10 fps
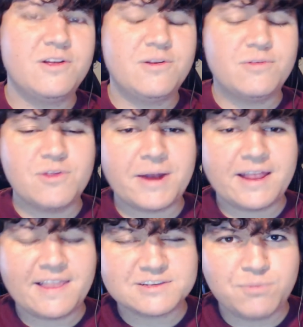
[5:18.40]
Nobody
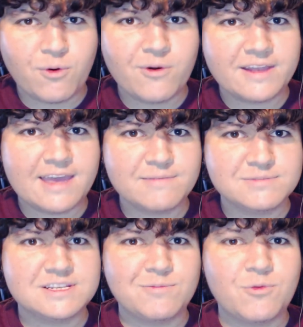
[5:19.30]
likes board
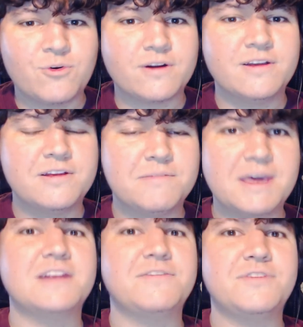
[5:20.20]
games anymore.
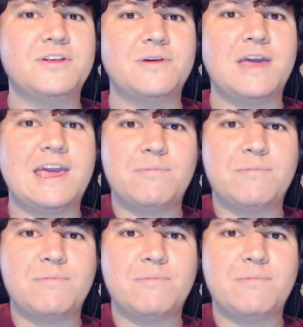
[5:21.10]
Make it a video game,